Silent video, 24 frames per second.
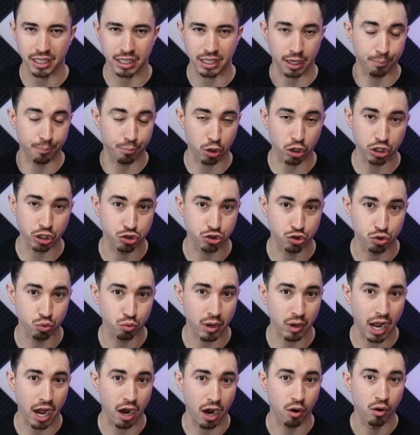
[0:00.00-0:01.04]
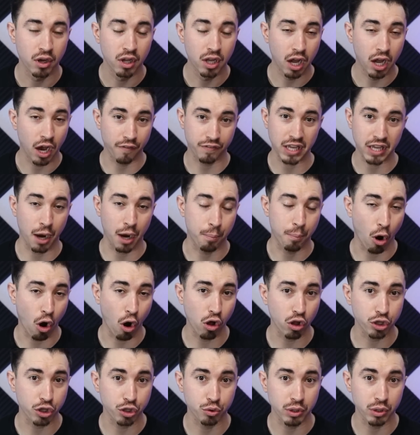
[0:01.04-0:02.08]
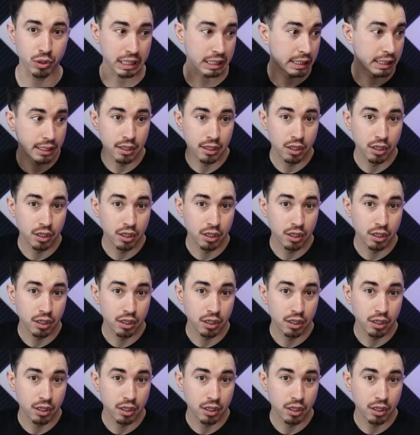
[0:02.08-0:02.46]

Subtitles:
like, a Bernie Truau of Cal Poly who, like,